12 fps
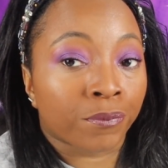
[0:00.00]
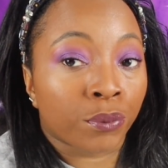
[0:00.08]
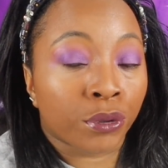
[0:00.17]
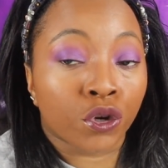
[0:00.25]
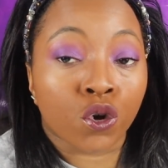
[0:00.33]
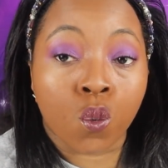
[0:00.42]

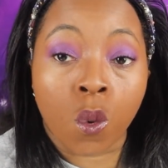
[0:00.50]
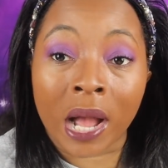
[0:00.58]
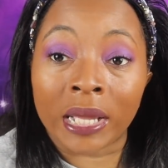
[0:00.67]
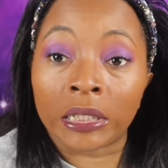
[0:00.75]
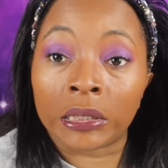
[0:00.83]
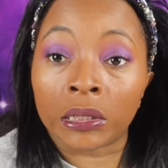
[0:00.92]
pure
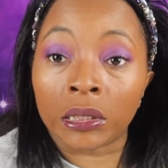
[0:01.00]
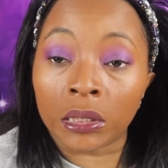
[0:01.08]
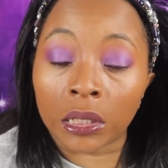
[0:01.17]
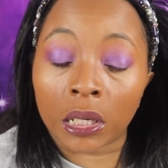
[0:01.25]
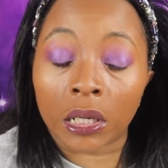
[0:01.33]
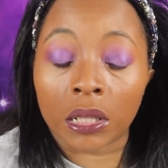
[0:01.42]
white
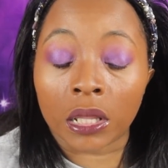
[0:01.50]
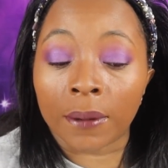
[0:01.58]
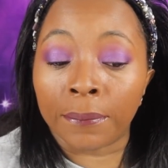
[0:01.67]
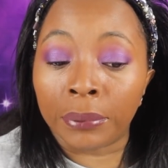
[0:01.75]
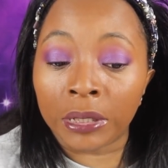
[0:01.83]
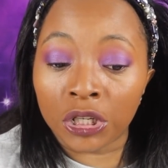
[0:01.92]
look, they
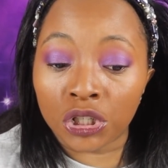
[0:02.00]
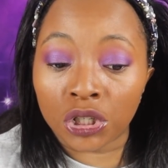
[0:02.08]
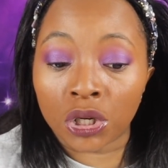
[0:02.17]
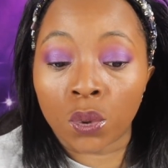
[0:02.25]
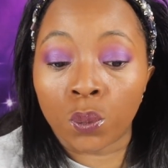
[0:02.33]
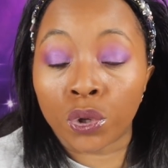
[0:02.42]

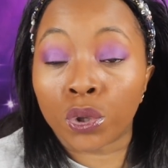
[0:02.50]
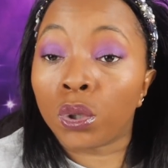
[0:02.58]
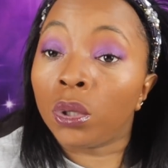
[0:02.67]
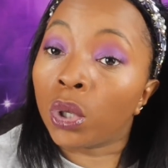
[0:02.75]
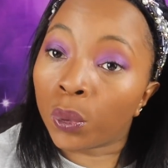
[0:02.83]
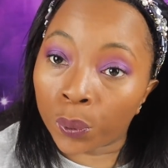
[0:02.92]
bleach with
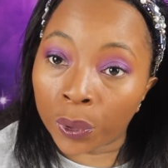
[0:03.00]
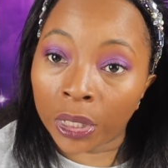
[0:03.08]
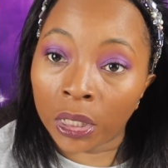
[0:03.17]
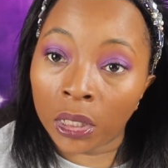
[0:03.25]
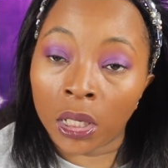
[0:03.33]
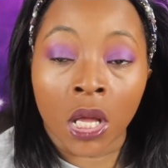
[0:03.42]

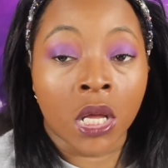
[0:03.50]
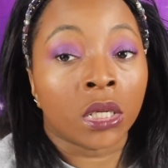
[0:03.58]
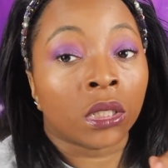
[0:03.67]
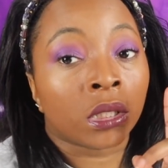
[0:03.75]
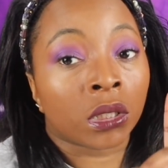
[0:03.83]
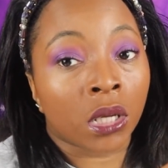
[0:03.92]
chlorine.
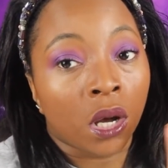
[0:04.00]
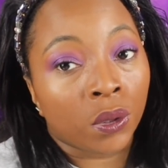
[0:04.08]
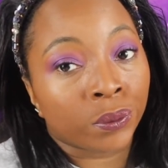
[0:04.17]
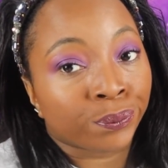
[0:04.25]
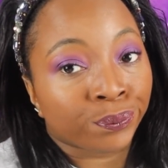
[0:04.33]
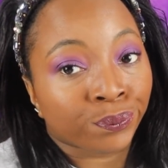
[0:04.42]
So
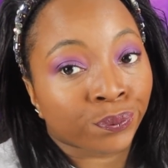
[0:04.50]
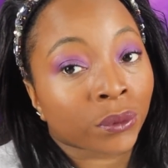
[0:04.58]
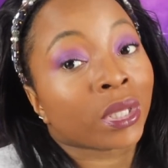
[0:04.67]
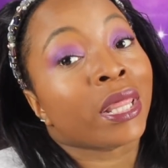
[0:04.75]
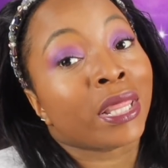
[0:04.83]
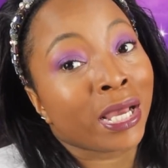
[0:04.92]

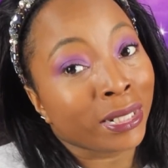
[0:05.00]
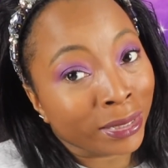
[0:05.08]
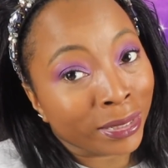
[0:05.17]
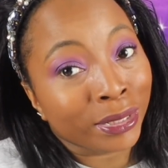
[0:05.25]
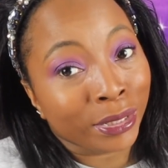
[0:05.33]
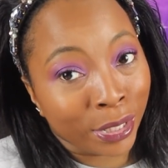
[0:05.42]
that's
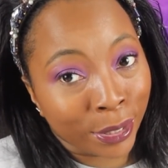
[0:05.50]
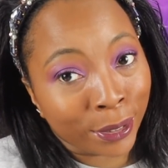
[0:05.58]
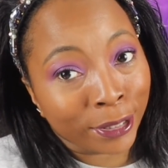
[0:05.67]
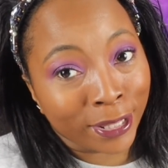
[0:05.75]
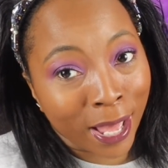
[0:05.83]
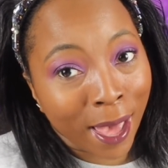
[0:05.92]
the tea
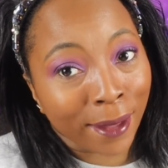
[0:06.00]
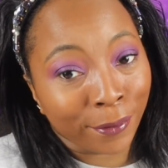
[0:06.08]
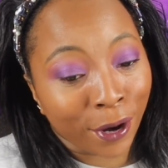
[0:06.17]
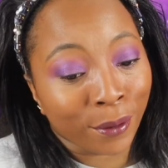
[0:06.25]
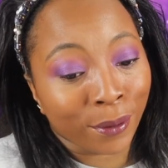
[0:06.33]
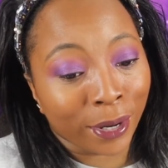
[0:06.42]
on that.
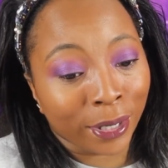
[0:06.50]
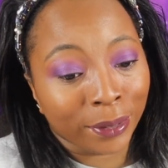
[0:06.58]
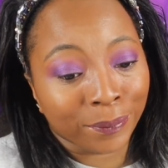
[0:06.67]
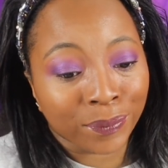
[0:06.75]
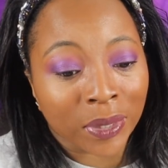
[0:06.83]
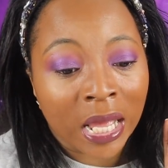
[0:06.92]
All right.